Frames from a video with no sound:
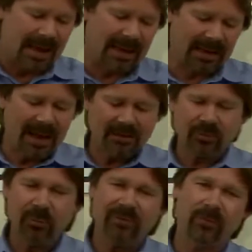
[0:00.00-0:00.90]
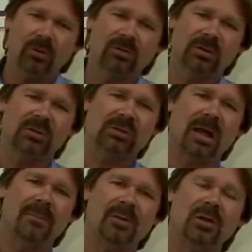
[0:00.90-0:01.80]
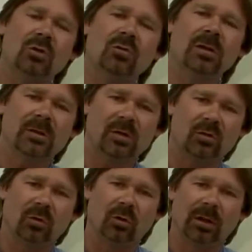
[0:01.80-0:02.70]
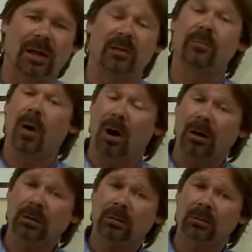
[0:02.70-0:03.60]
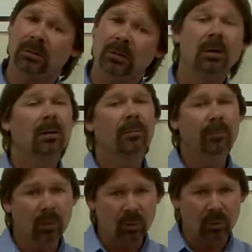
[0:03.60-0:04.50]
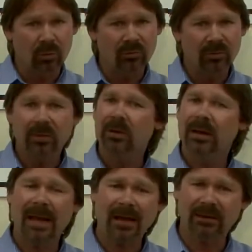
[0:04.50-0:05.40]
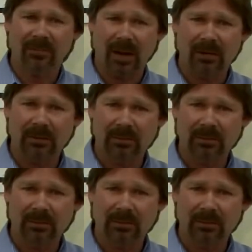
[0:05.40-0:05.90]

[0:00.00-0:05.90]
I like to refer to the steps in using this tool as mark, move, and activate.